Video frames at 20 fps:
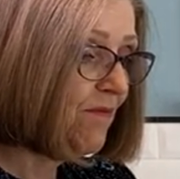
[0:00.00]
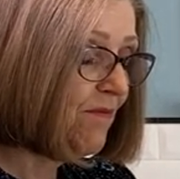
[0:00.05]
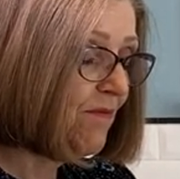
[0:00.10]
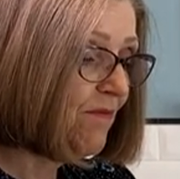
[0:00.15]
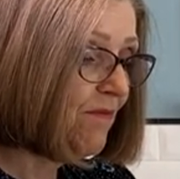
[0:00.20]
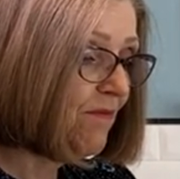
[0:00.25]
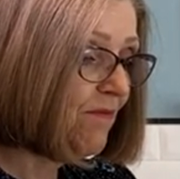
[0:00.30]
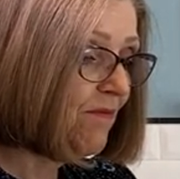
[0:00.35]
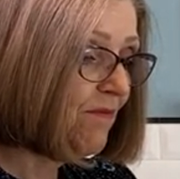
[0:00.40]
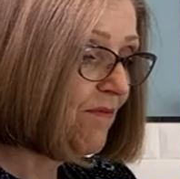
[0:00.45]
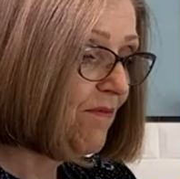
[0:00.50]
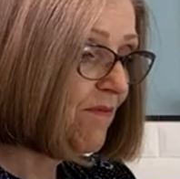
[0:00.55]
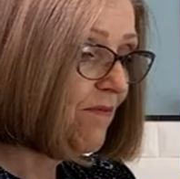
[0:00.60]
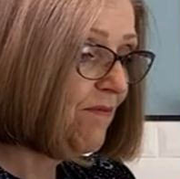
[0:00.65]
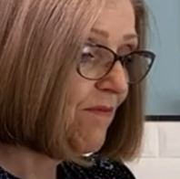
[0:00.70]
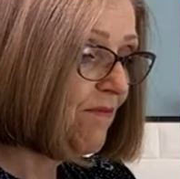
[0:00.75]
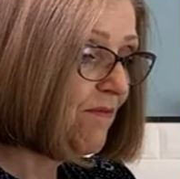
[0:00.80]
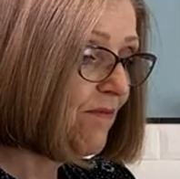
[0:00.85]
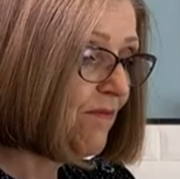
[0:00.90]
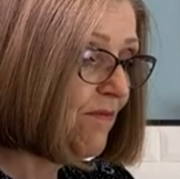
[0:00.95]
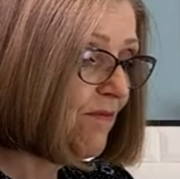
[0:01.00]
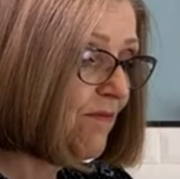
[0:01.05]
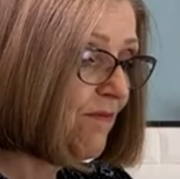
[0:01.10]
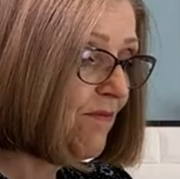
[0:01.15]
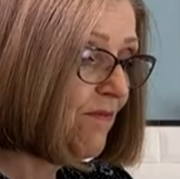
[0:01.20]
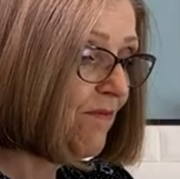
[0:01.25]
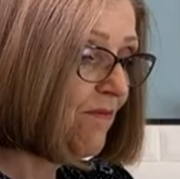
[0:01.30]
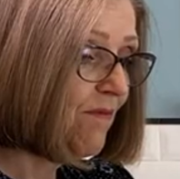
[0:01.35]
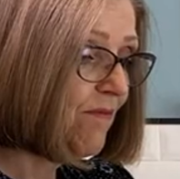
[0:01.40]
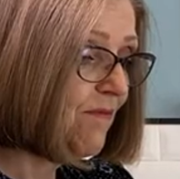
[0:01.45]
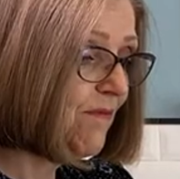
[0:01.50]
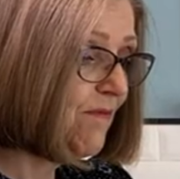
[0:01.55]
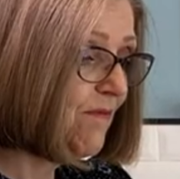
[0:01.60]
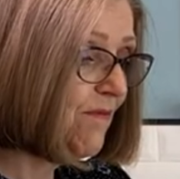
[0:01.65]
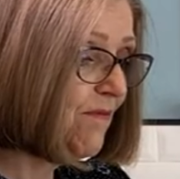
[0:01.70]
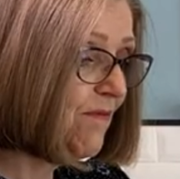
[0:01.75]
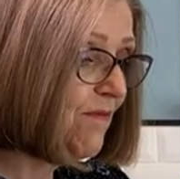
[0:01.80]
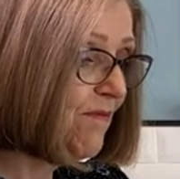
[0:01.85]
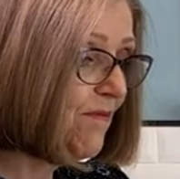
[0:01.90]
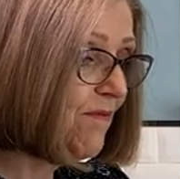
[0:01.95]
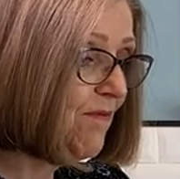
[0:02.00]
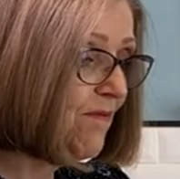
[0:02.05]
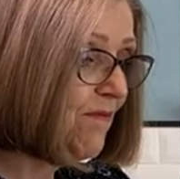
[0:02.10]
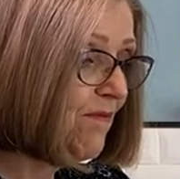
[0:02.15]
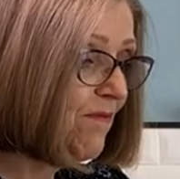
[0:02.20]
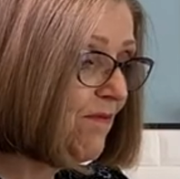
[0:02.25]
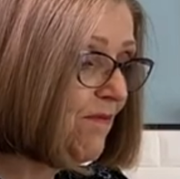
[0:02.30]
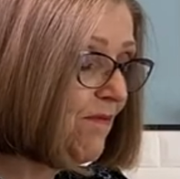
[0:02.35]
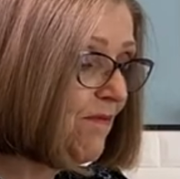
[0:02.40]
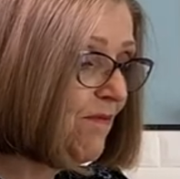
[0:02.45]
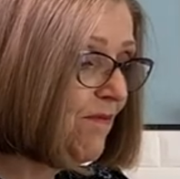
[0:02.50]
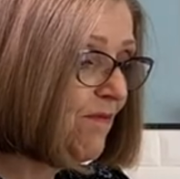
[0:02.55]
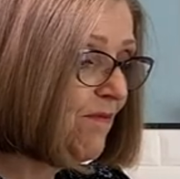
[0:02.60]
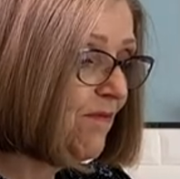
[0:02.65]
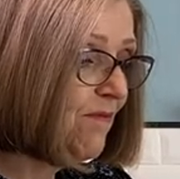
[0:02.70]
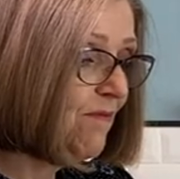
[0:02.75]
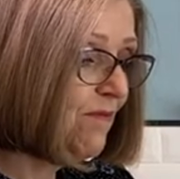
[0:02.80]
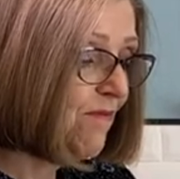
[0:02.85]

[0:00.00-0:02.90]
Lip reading: The person shown says nothing.